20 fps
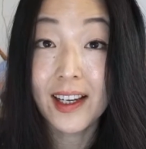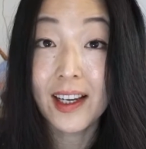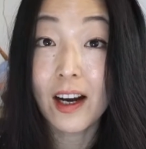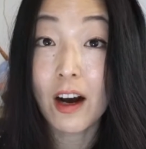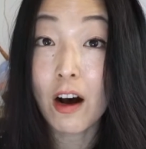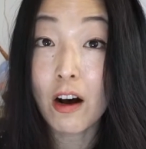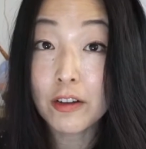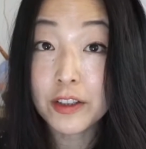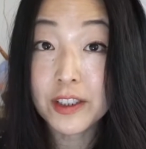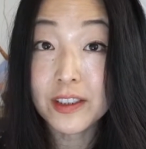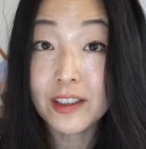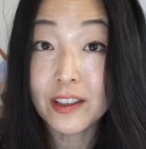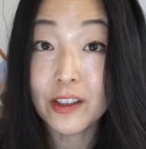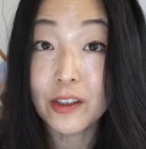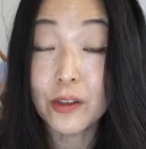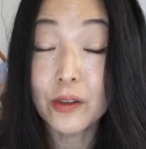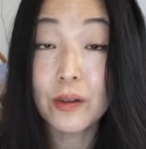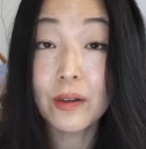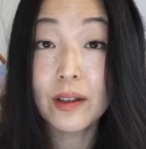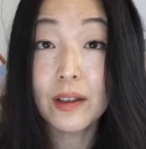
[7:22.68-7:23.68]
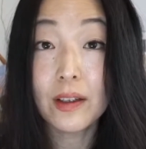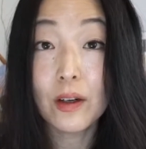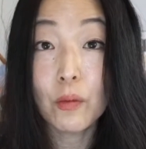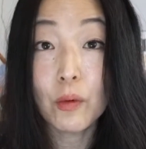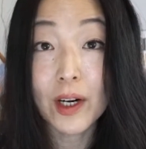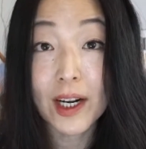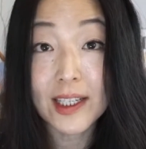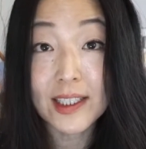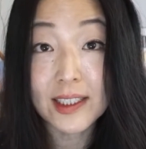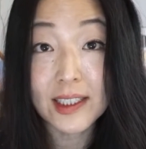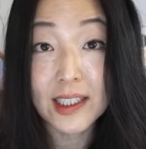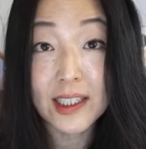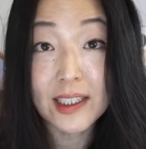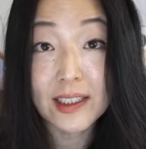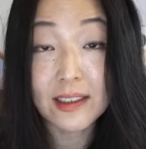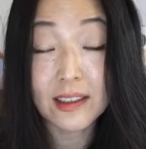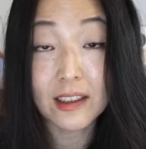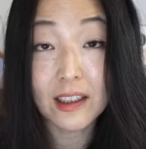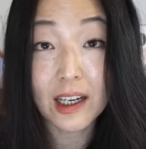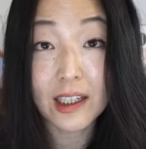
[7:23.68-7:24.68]
Also, what I see
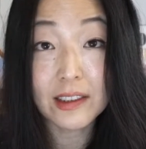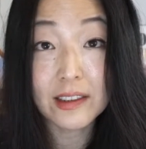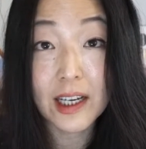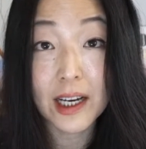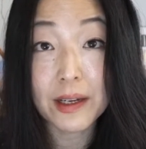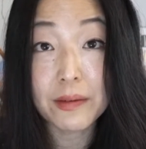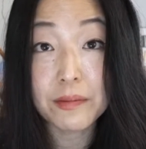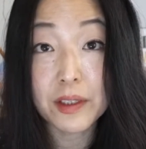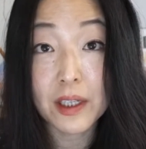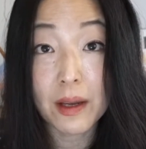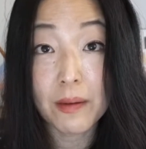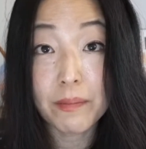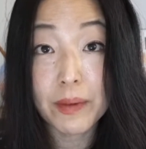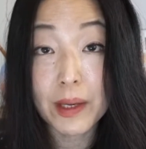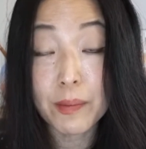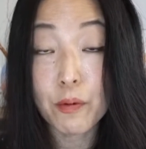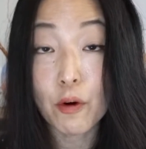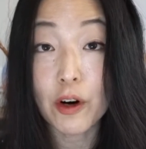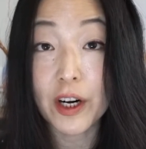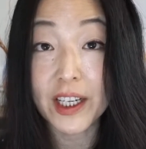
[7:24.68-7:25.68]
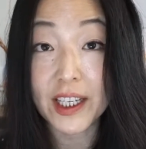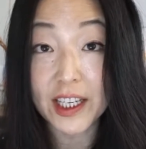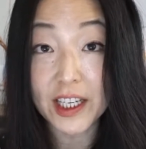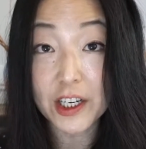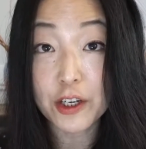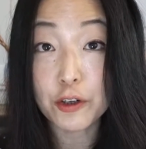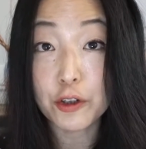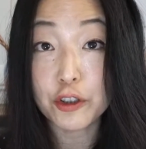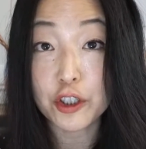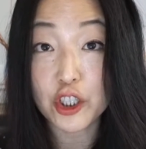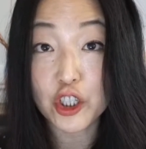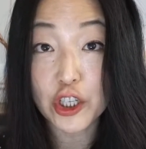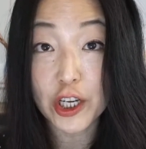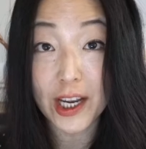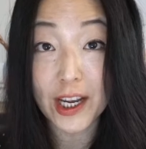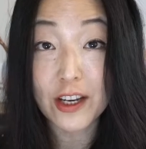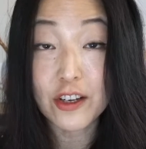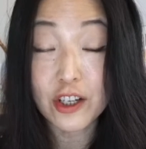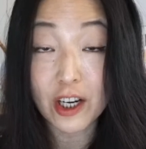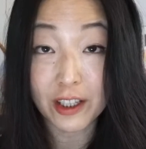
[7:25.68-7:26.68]
is a lot of times people are eager to
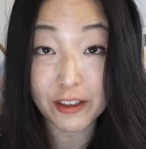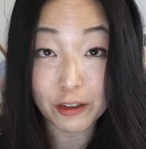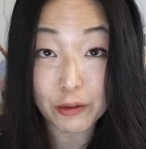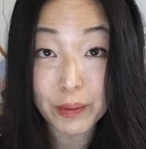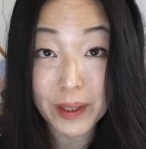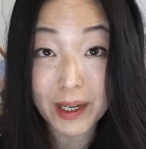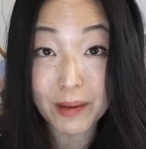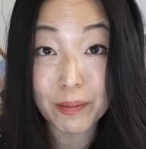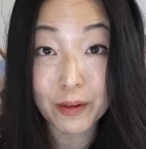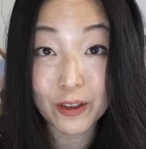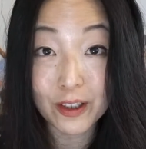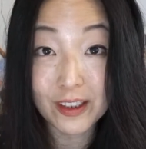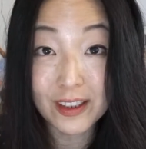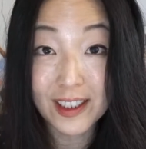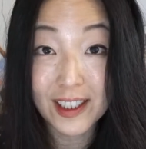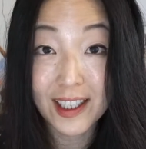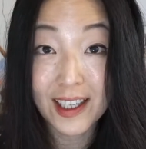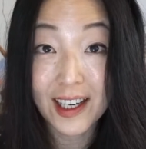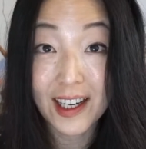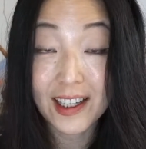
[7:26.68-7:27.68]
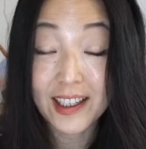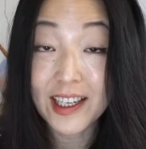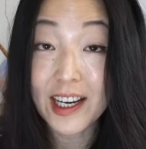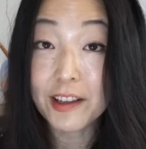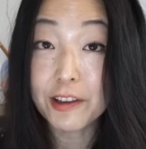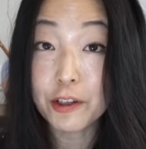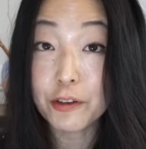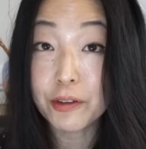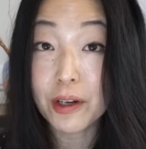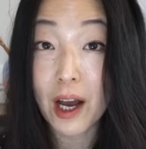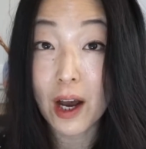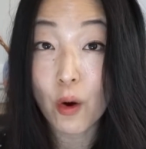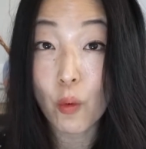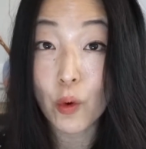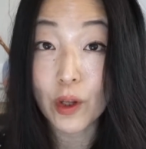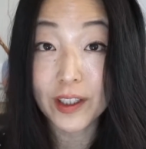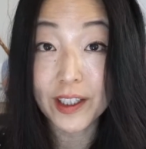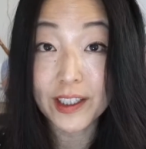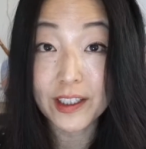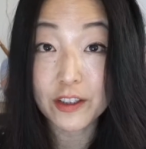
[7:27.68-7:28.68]
change other people, yet they're not
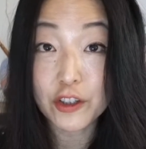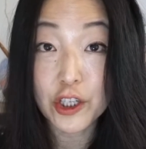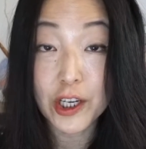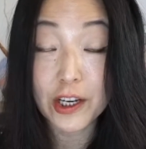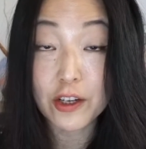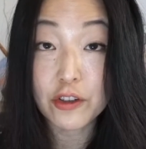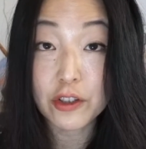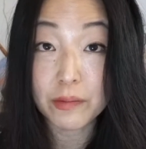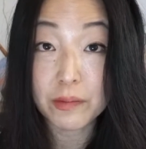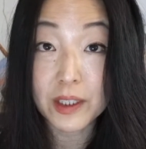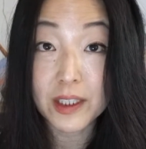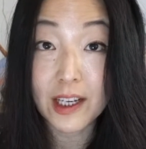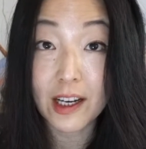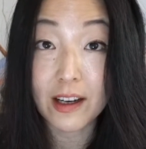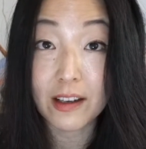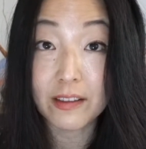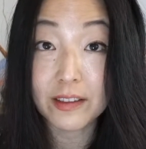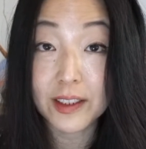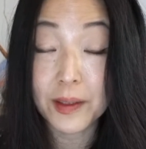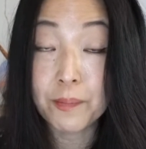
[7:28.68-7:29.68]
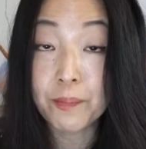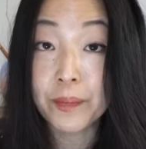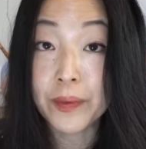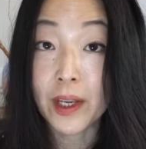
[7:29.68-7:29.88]
willing to change themselves.